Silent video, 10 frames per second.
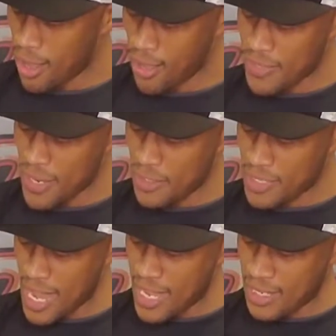their
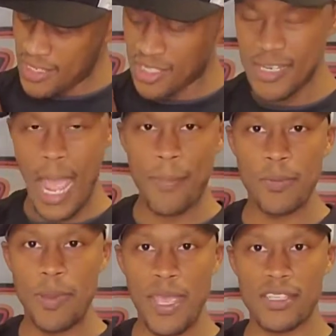deck snapping
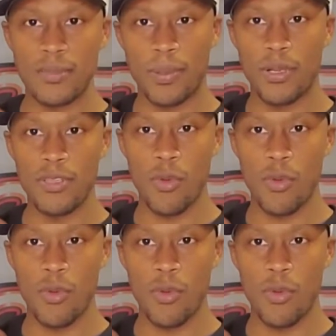pics to put on their